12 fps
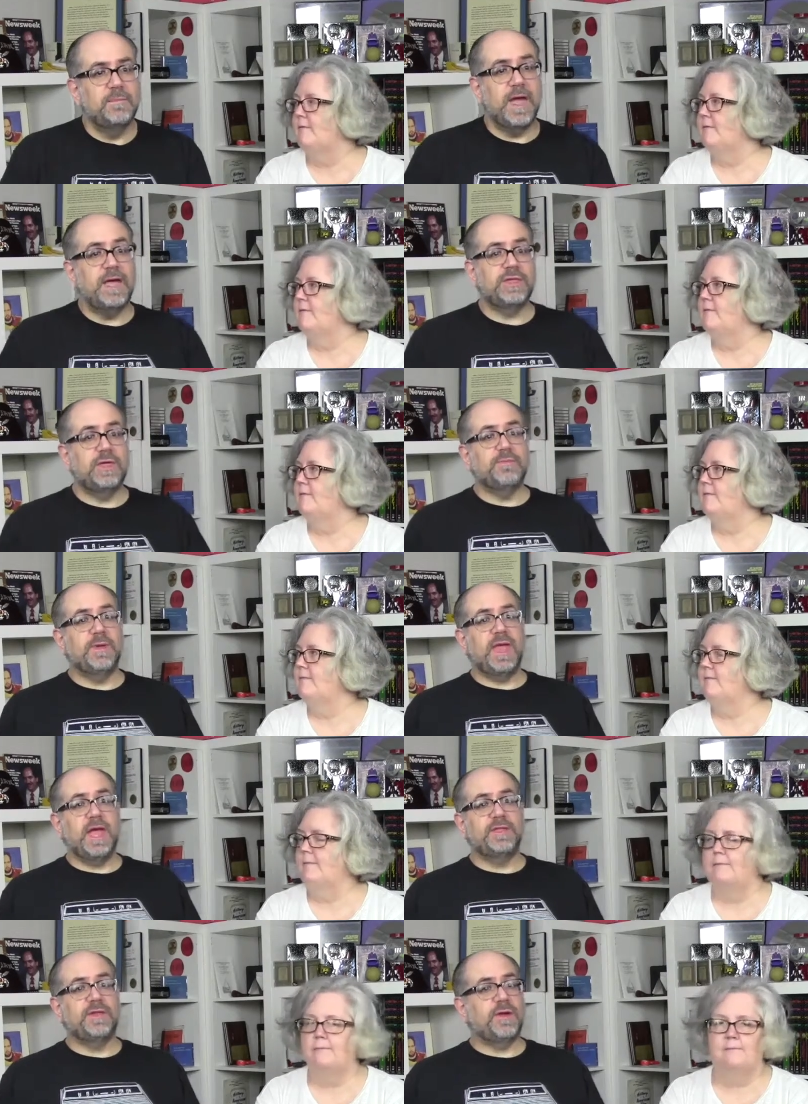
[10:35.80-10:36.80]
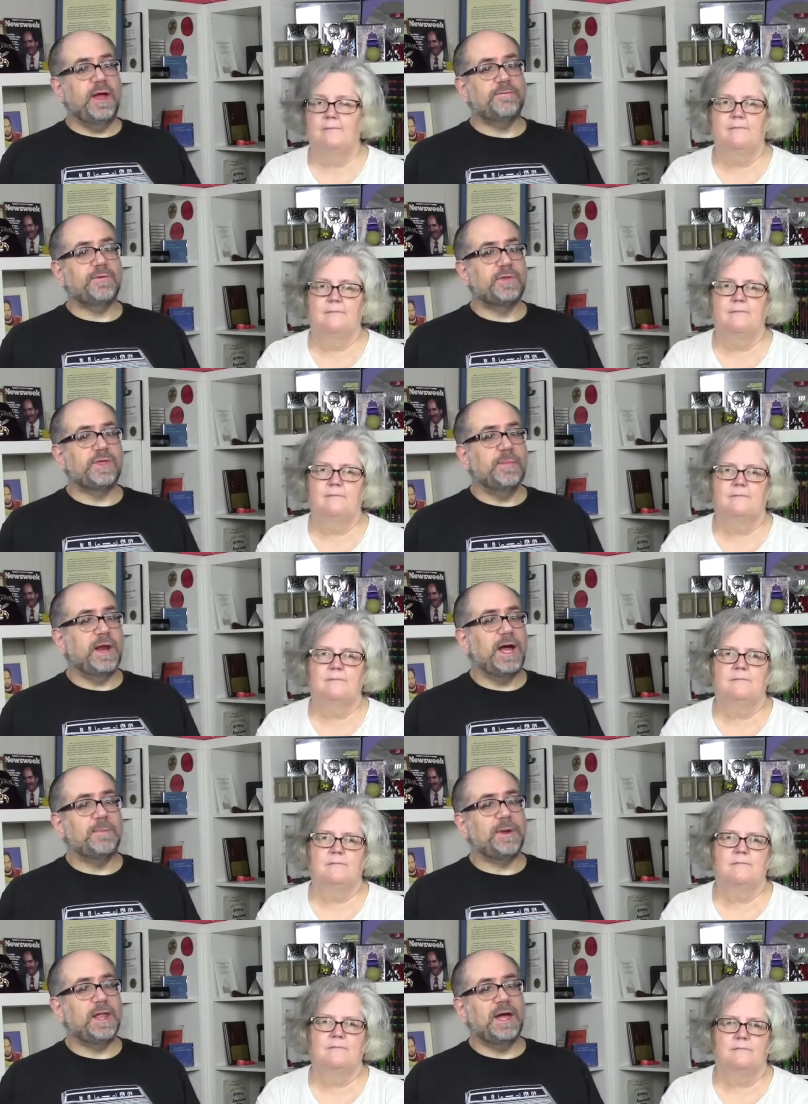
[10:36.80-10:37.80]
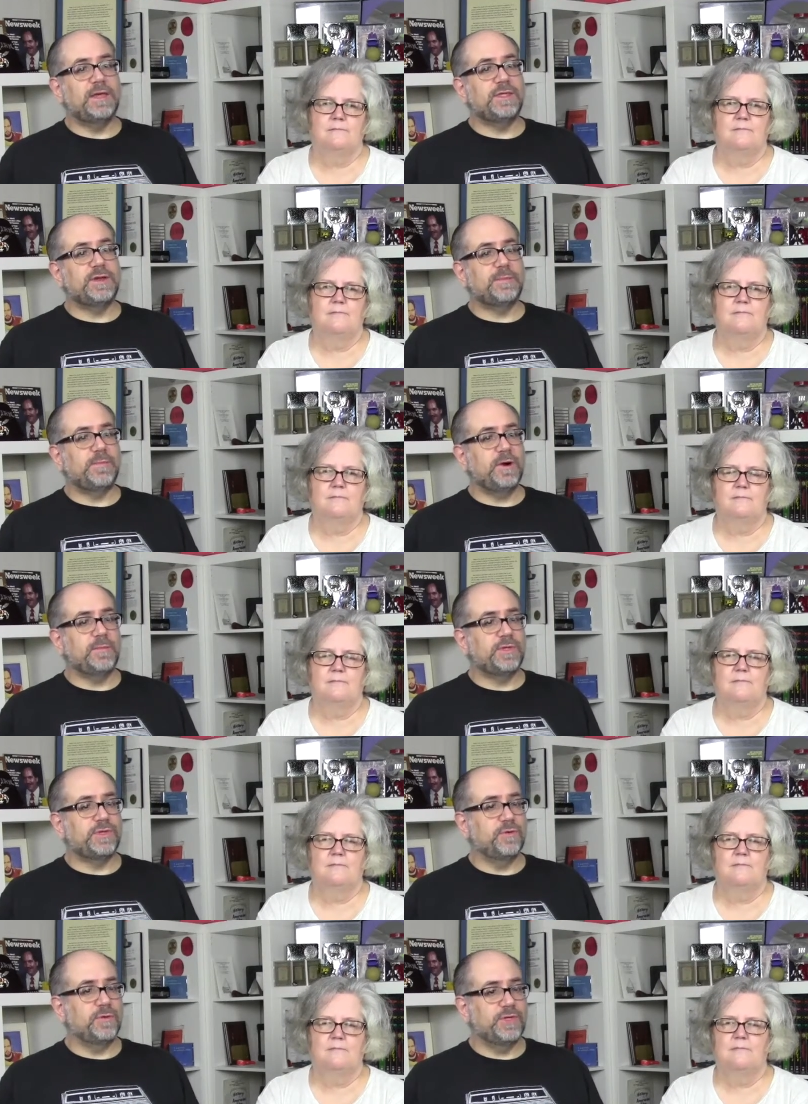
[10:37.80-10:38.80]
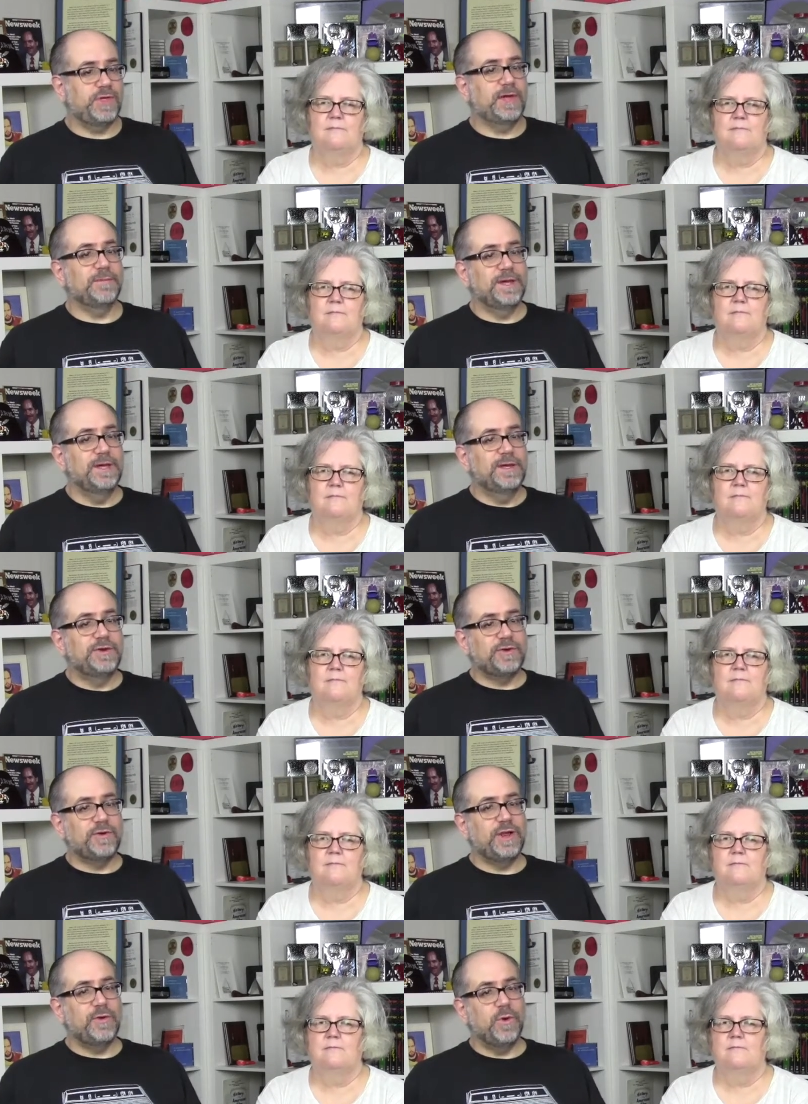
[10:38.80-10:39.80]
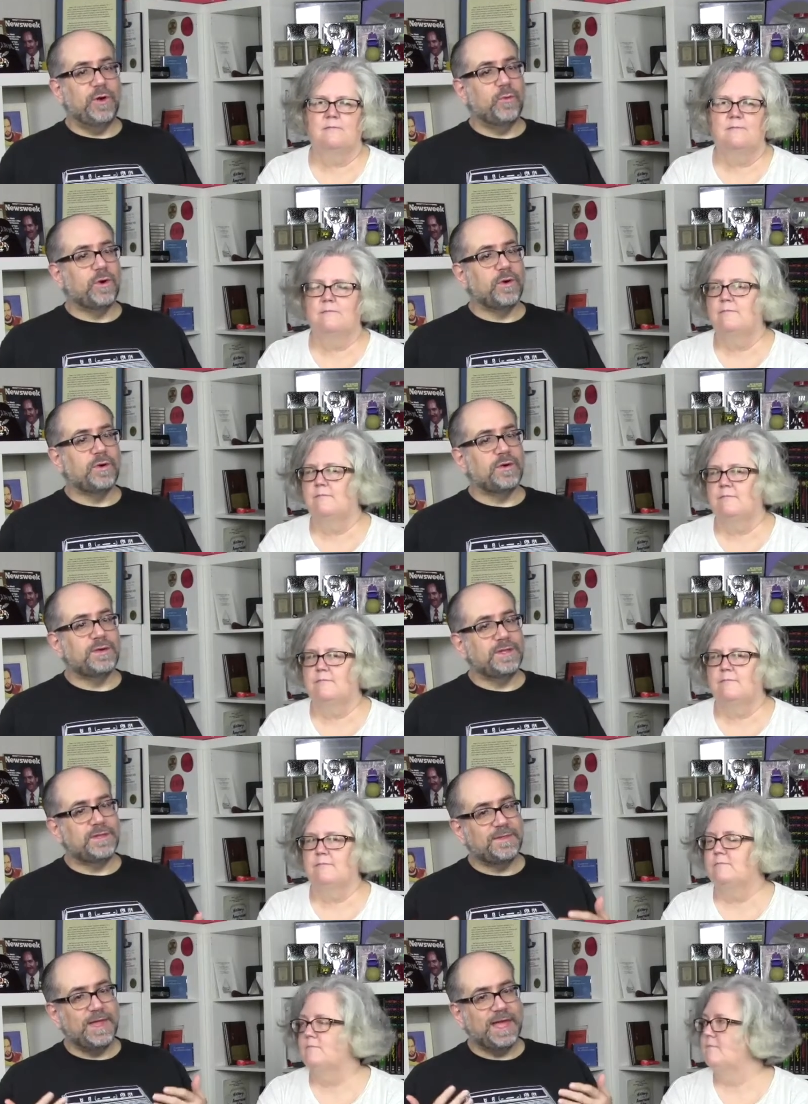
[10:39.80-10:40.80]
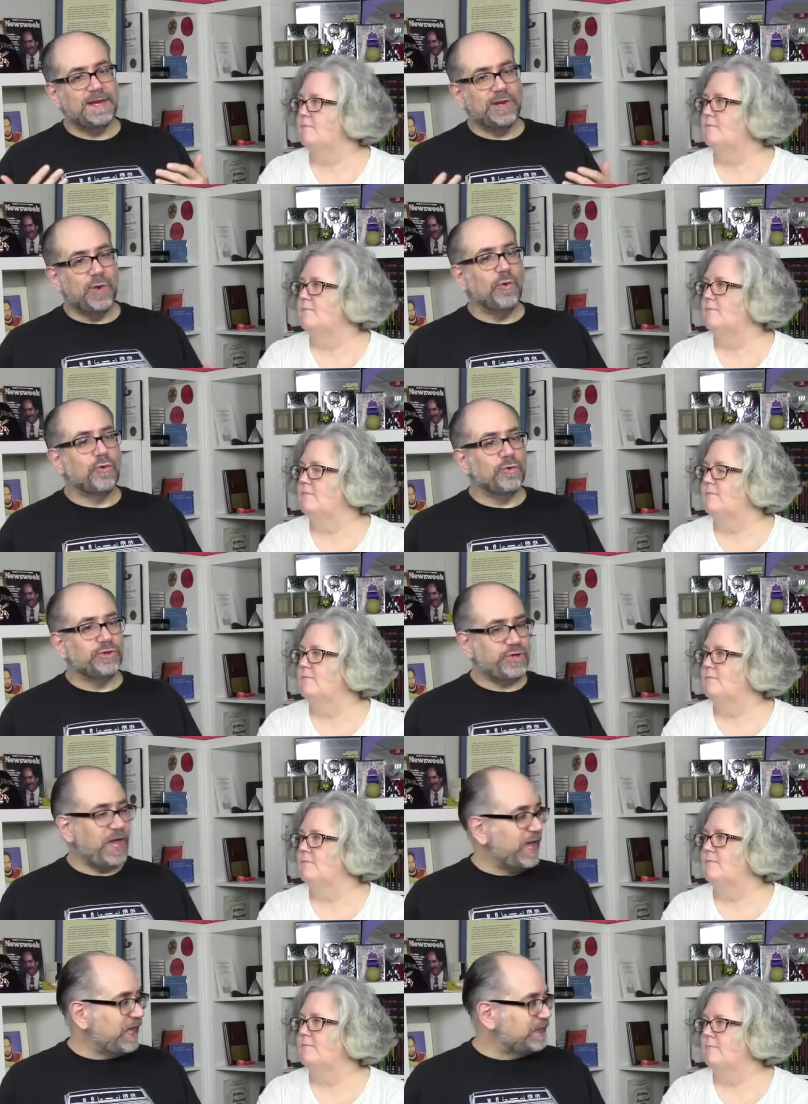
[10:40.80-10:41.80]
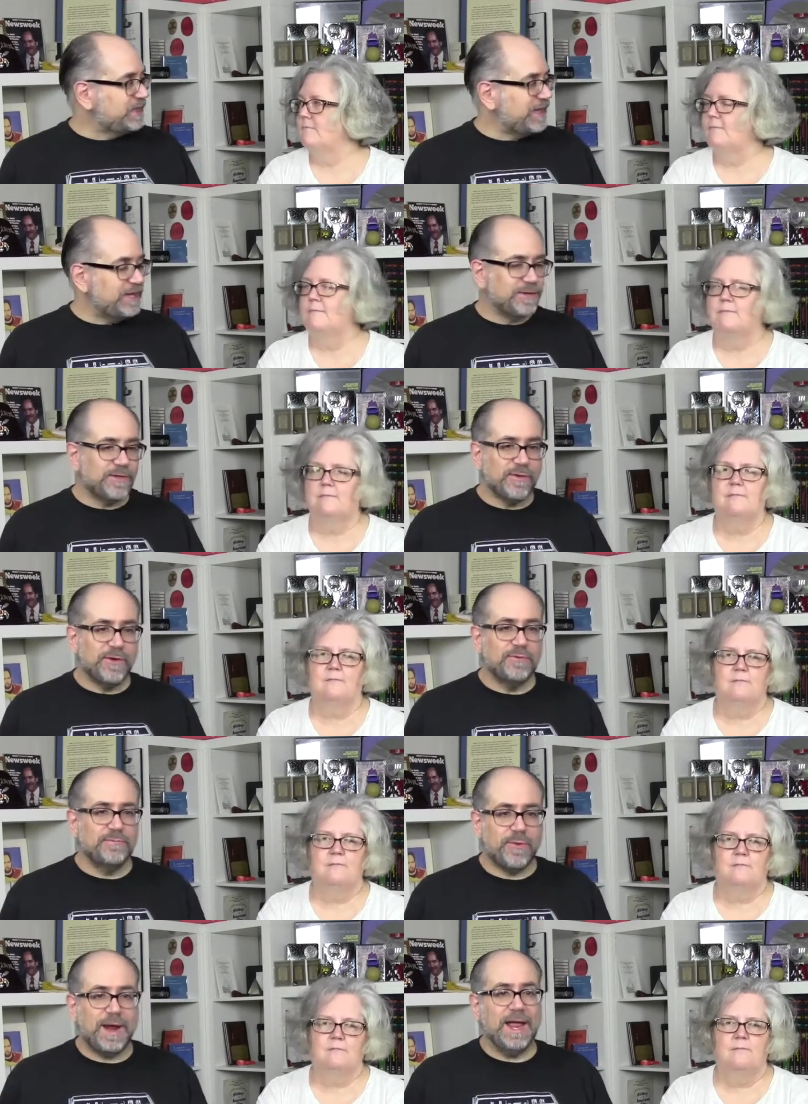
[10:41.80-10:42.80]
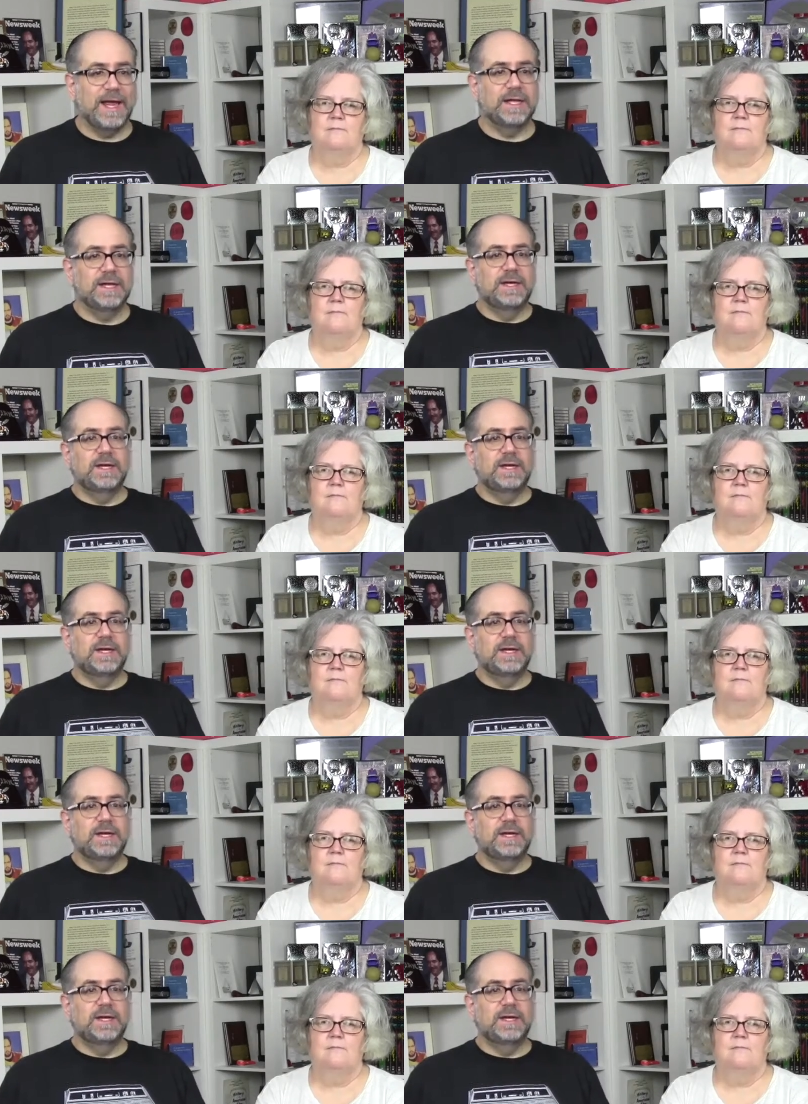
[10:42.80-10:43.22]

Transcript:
Speaker 1: Macy's began their efforts to monopolize the department store segment, turning what were then local chains into their own brand.